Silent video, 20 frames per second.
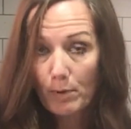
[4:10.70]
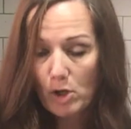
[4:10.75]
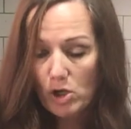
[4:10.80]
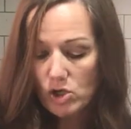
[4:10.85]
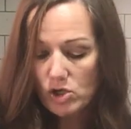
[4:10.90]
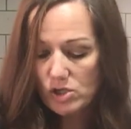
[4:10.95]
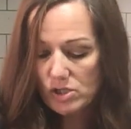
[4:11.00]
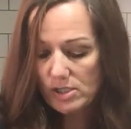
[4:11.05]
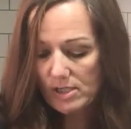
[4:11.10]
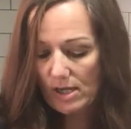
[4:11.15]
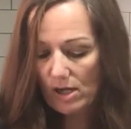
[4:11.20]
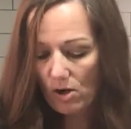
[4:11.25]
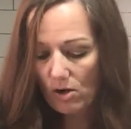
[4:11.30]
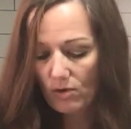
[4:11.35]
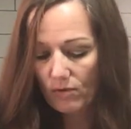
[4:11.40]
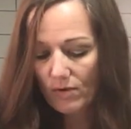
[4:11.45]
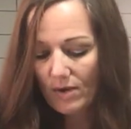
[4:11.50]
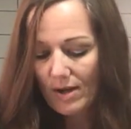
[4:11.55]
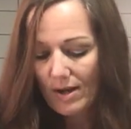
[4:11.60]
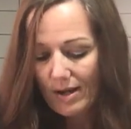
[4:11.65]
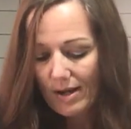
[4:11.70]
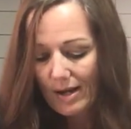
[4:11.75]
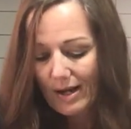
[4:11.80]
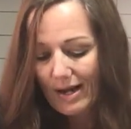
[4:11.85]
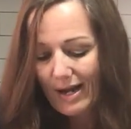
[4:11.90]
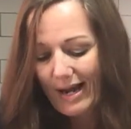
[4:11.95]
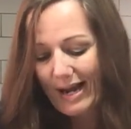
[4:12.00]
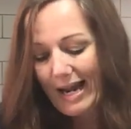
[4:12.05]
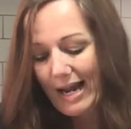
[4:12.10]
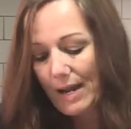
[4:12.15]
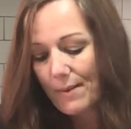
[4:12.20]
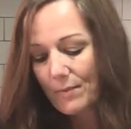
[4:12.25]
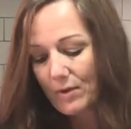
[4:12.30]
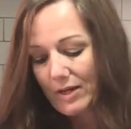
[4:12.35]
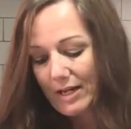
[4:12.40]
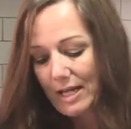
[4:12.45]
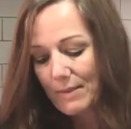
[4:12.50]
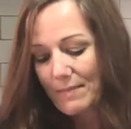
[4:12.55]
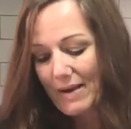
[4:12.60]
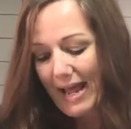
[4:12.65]
to burn yourself, I am going
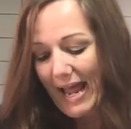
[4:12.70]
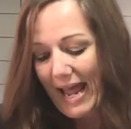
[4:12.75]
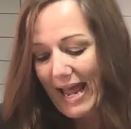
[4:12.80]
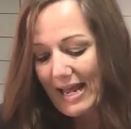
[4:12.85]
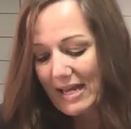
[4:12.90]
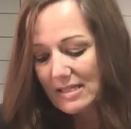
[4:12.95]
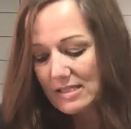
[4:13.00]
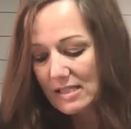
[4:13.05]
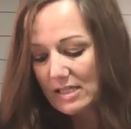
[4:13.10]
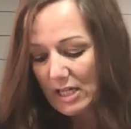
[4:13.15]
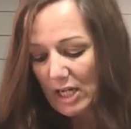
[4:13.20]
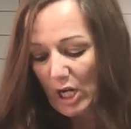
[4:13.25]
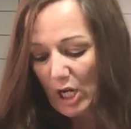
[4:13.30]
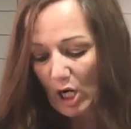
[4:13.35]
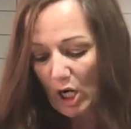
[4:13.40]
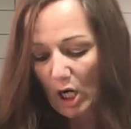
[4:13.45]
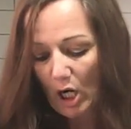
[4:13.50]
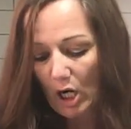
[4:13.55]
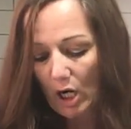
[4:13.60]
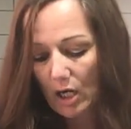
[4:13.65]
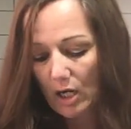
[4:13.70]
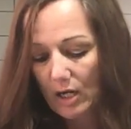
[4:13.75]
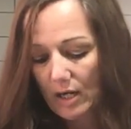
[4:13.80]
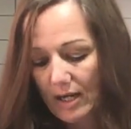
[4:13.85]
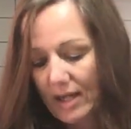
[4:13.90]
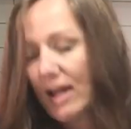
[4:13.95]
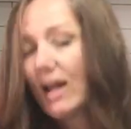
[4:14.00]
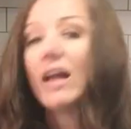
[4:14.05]
to get my hands in here